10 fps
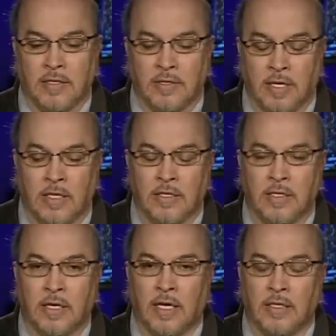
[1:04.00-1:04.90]
and, and,
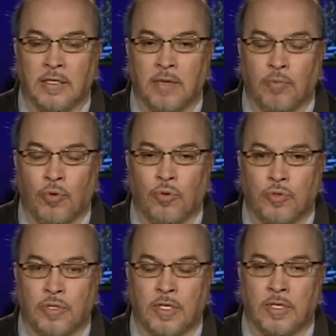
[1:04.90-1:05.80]
uh, and uh,
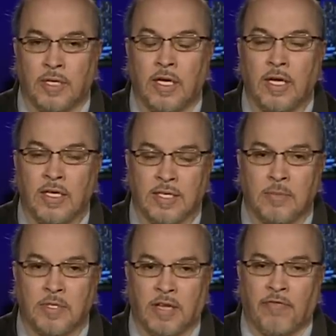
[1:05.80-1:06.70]
boots and uh,
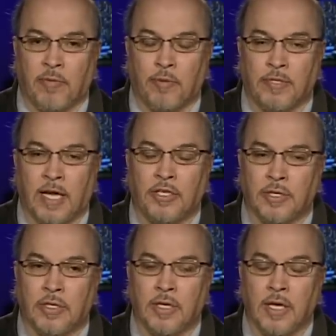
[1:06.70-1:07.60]
some stuff for
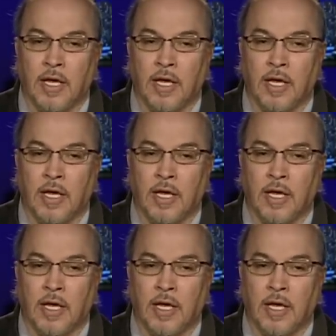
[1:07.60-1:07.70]
protection.